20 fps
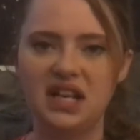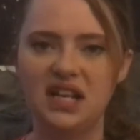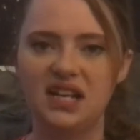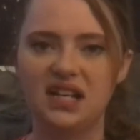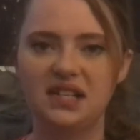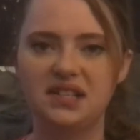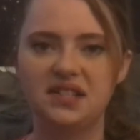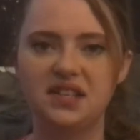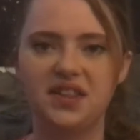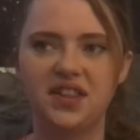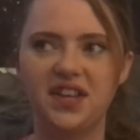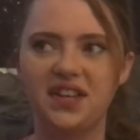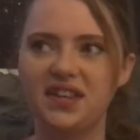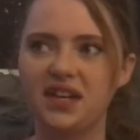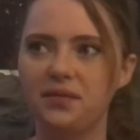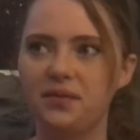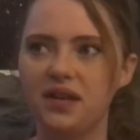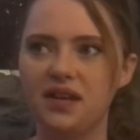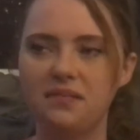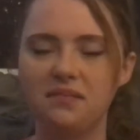It's the thing
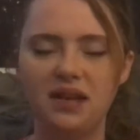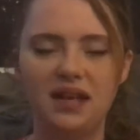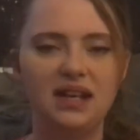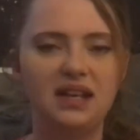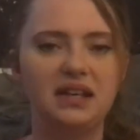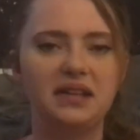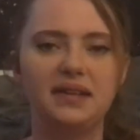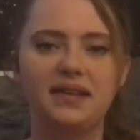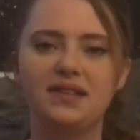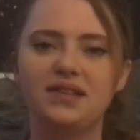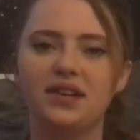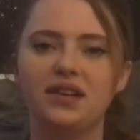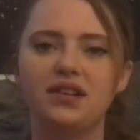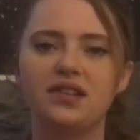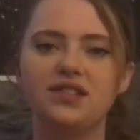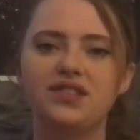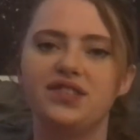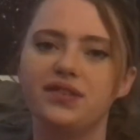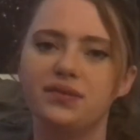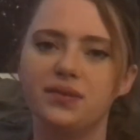that we immediately
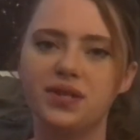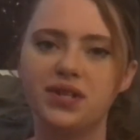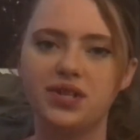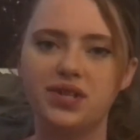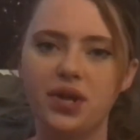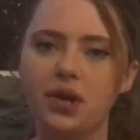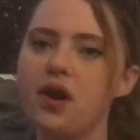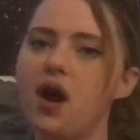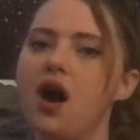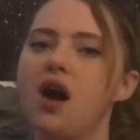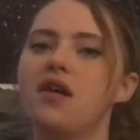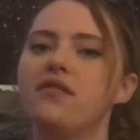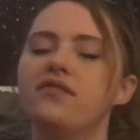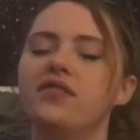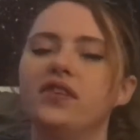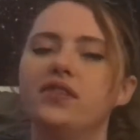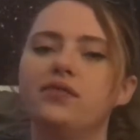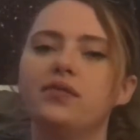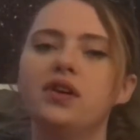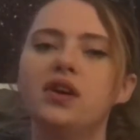turn to shut off
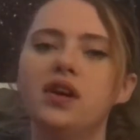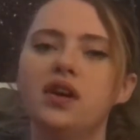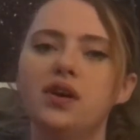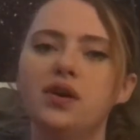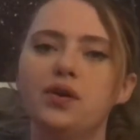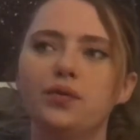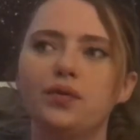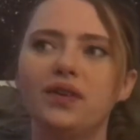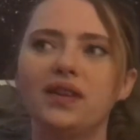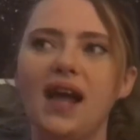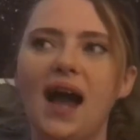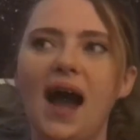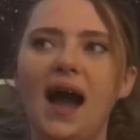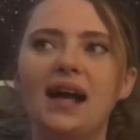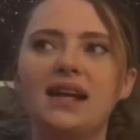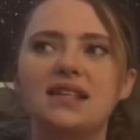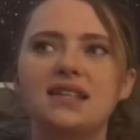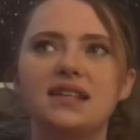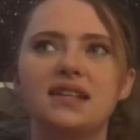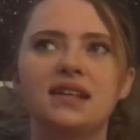and
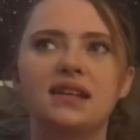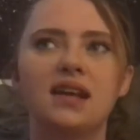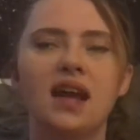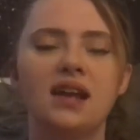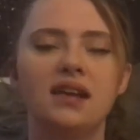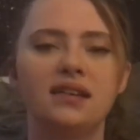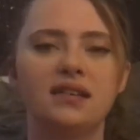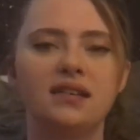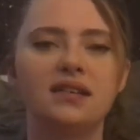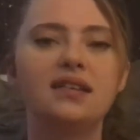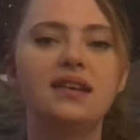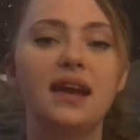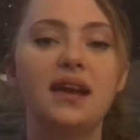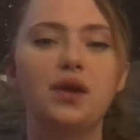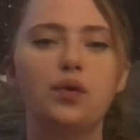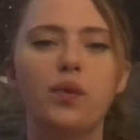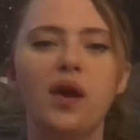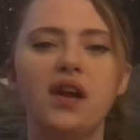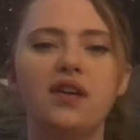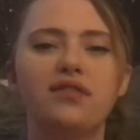relax and get
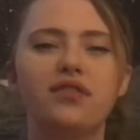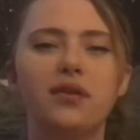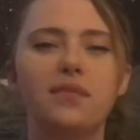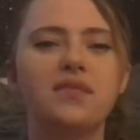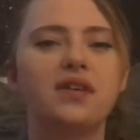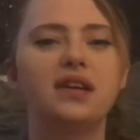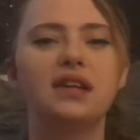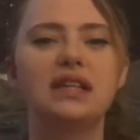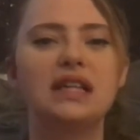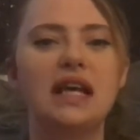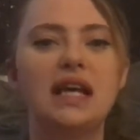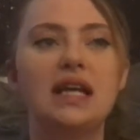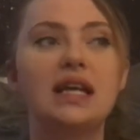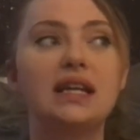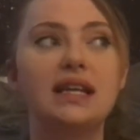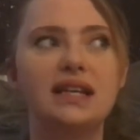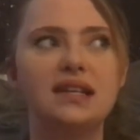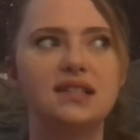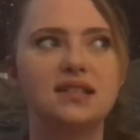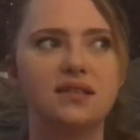away from the
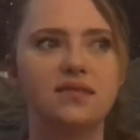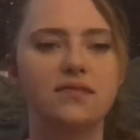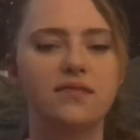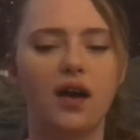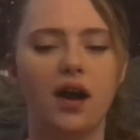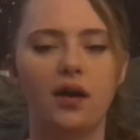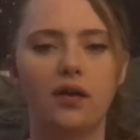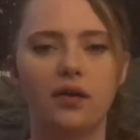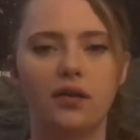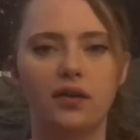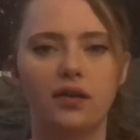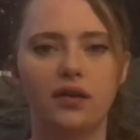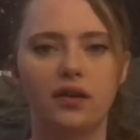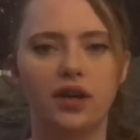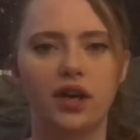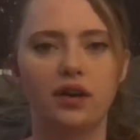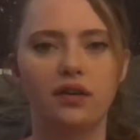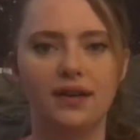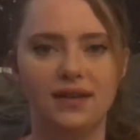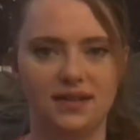inanities of our
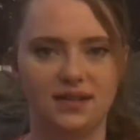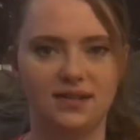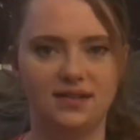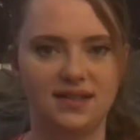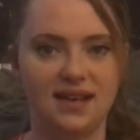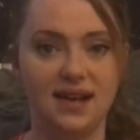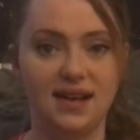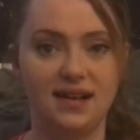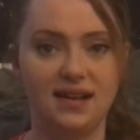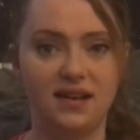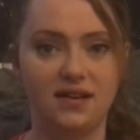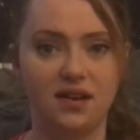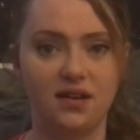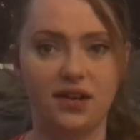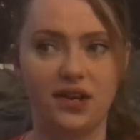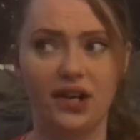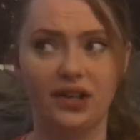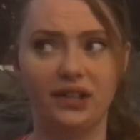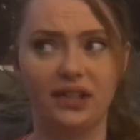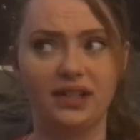current society and our
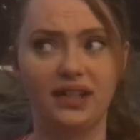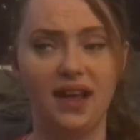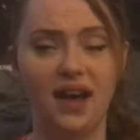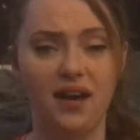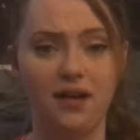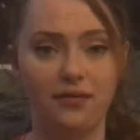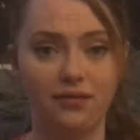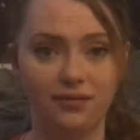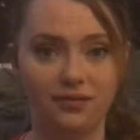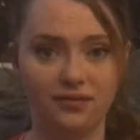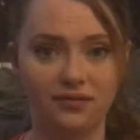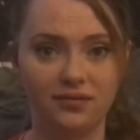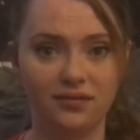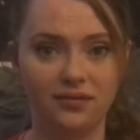current life.